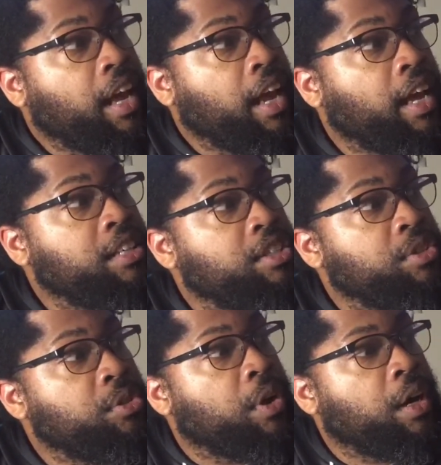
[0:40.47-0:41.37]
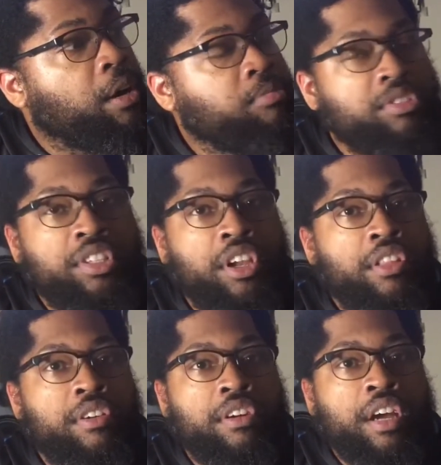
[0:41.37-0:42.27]
and to what's the
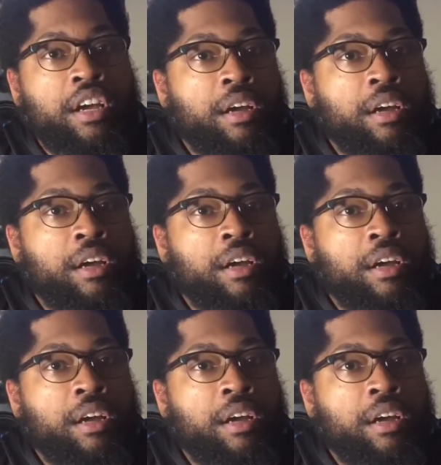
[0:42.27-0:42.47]
other